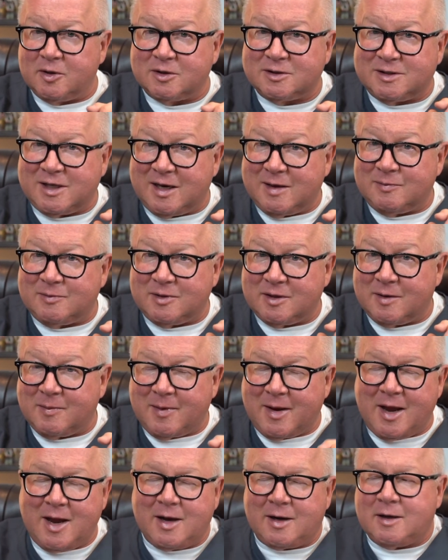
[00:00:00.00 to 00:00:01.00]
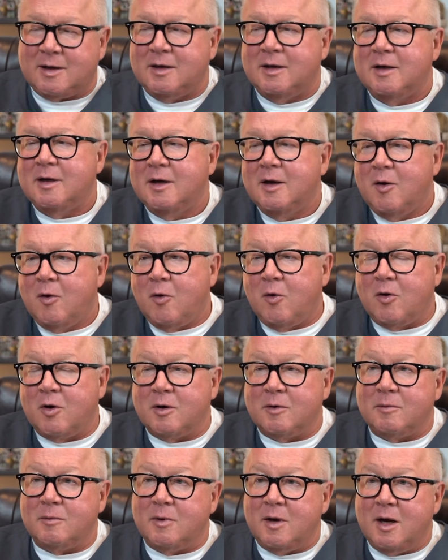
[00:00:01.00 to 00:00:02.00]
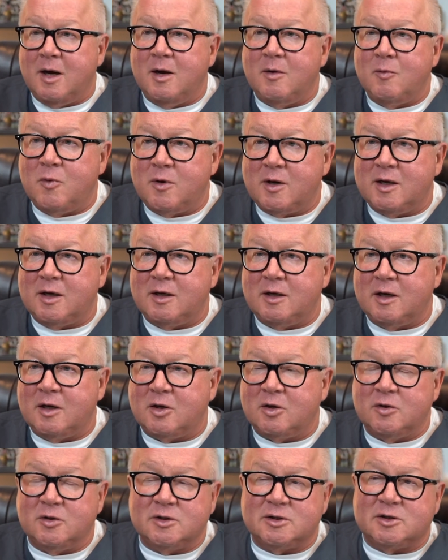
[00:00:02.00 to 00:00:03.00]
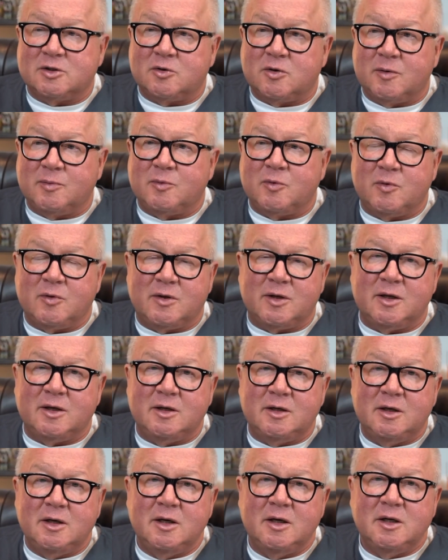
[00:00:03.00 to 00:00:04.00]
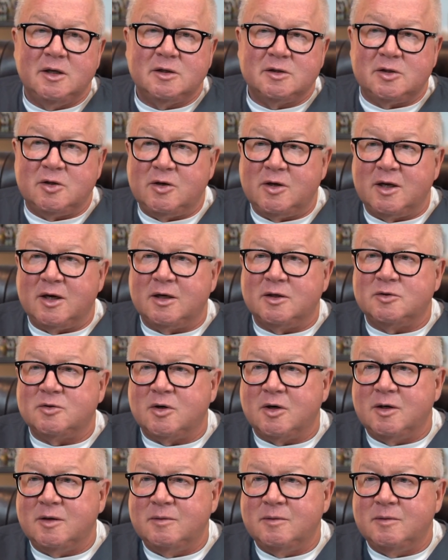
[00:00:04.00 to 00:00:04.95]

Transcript: taped to the back. Mm. Or uh, can include a script with it so you can get it drawn.